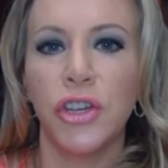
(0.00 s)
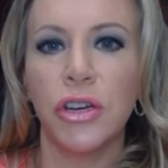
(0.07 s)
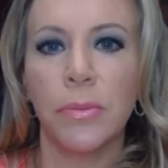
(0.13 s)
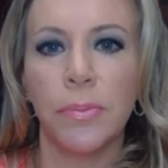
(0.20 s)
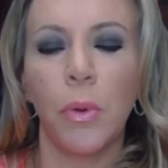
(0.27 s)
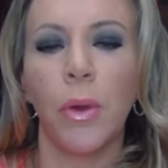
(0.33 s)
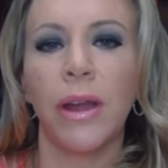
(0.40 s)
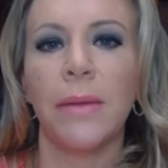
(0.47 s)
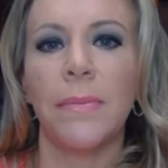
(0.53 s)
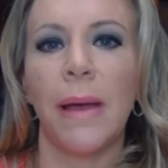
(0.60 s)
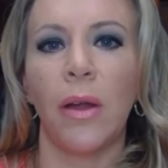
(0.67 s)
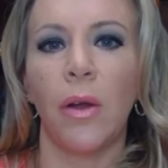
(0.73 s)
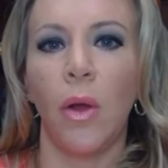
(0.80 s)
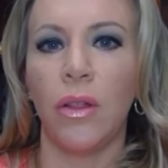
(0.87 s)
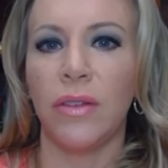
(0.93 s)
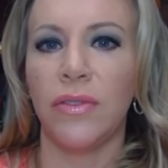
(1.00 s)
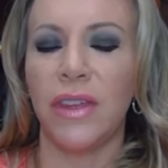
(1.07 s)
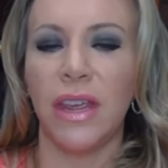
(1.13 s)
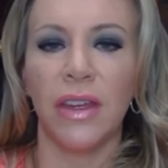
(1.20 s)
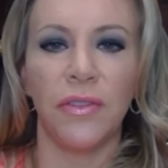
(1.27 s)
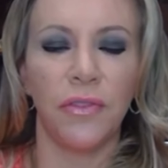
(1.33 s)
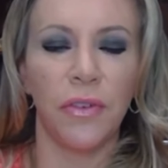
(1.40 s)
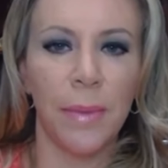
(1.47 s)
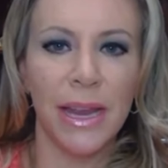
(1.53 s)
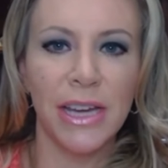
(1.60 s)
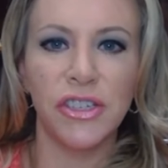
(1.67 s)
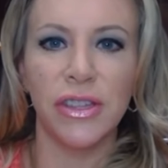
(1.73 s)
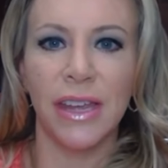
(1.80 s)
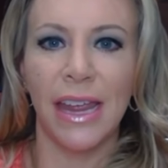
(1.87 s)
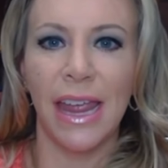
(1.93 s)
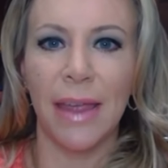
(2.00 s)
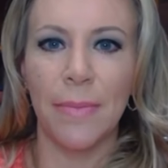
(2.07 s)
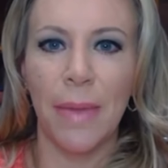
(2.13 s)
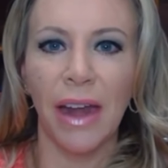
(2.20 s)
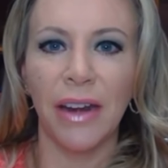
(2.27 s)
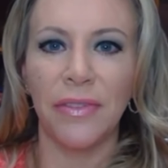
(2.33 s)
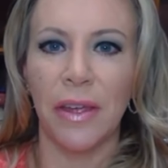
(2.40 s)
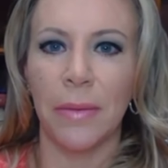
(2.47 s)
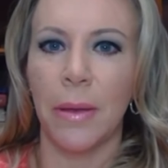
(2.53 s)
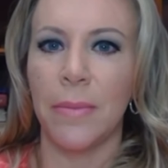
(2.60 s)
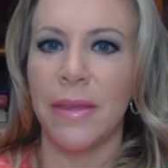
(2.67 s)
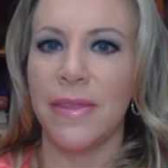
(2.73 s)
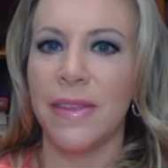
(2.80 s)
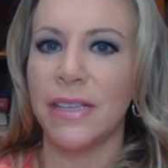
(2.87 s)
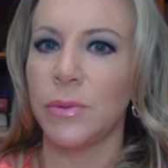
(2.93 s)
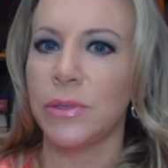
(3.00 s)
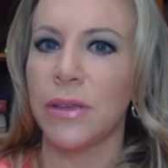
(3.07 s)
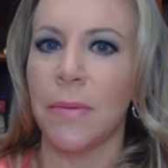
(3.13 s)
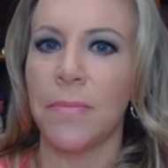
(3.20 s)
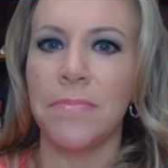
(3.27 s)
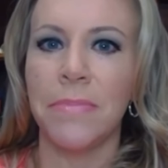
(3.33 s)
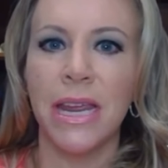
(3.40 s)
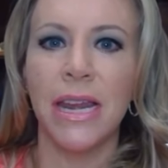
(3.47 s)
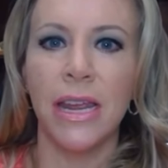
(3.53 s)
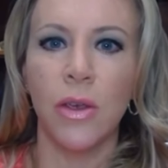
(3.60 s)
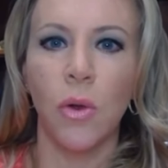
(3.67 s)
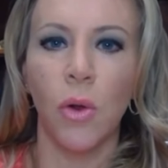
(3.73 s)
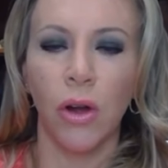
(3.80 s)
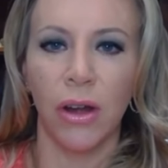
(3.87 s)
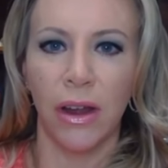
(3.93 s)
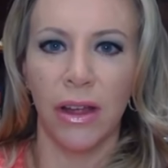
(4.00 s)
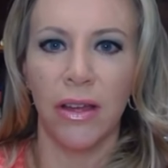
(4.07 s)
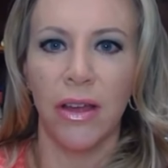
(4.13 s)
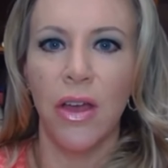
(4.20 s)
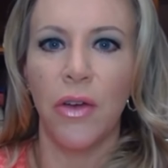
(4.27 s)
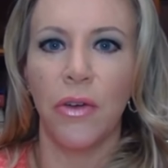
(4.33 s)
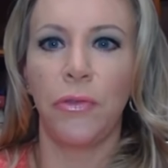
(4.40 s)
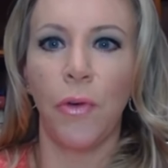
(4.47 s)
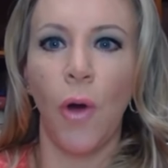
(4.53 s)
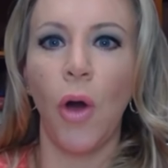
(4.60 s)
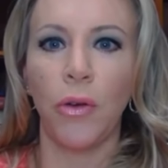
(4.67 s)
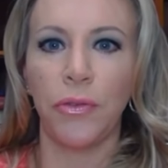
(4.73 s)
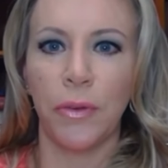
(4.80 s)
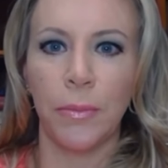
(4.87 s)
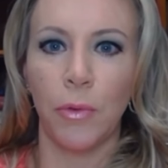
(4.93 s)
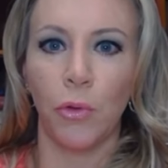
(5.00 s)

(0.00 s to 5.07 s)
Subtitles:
your point about all of the information that came out of him, I mean, this was a meteoric fall from